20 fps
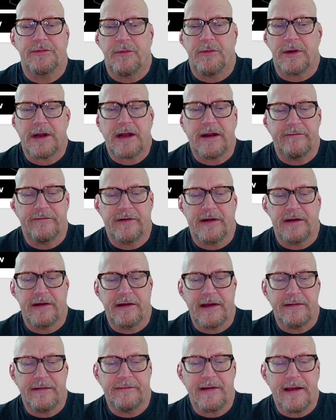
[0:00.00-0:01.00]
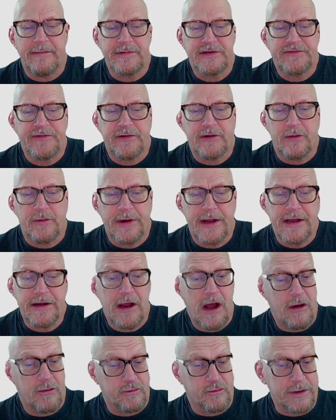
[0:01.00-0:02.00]
what kind of atmosphere are we in?
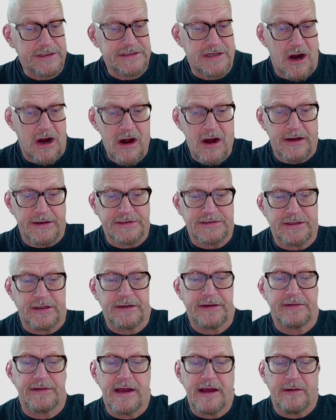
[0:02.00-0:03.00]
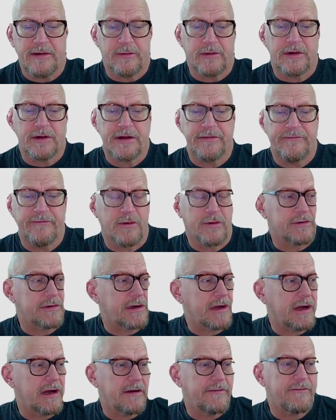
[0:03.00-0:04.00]
Oh, risk on. So look at that. We're looking
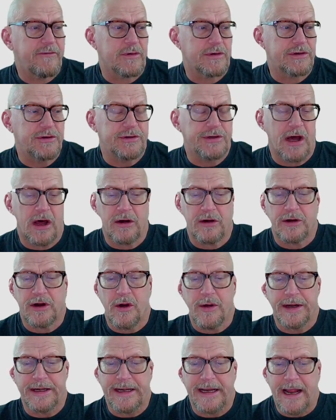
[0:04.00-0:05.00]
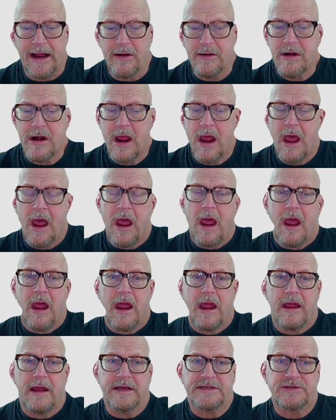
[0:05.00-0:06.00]
forward to dollar going down,
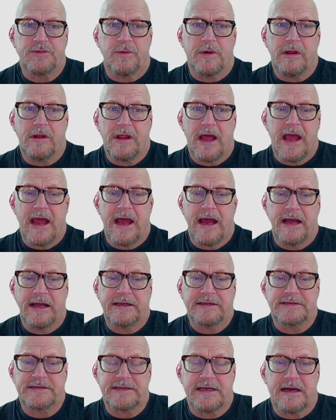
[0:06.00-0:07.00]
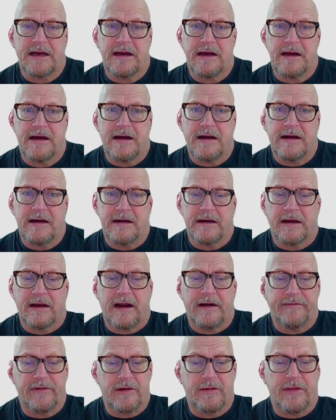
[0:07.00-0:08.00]
as well as a lot of other